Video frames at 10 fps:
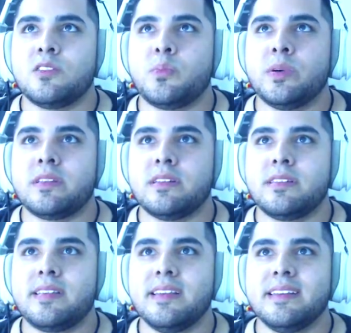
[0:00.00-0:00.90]
let's put
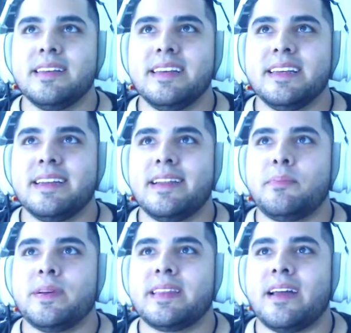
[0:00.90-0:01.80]
this,
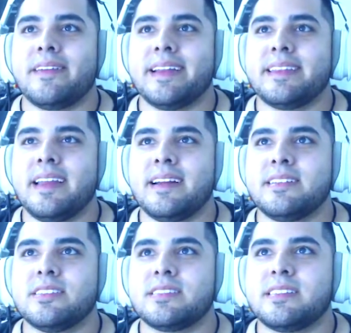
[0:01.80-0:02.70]
let's put that right there
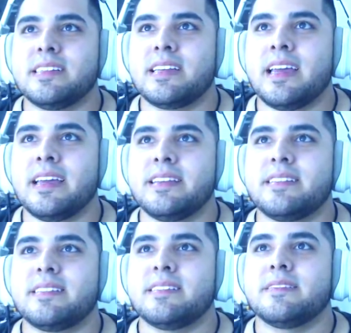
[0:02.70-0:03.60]
just in
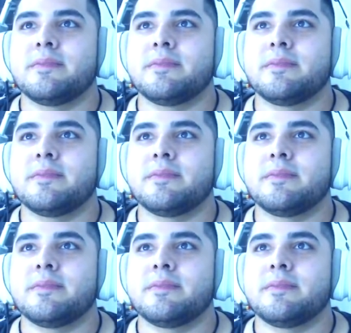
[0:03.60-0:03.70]
case.